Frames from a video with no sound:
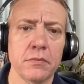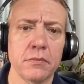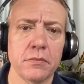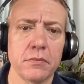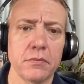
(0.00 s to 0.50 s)

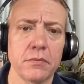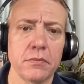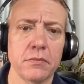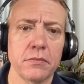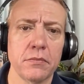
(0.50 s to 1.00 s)

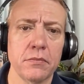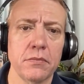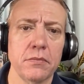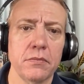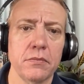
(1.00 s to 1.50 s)

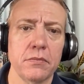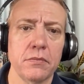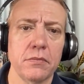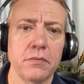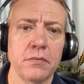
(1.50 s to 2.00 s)

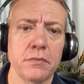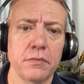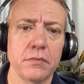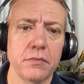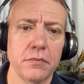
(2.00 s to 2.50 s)

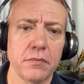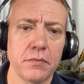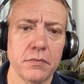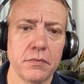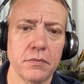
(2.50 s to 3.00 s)

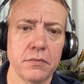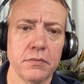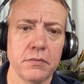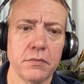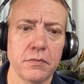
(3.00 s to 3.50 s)

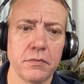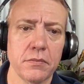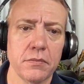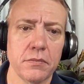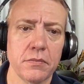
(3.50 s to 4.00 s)

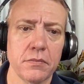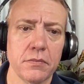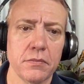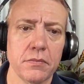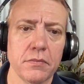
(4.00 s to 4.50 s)

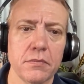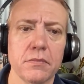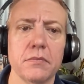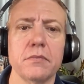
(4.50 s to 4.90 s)
(not speaking)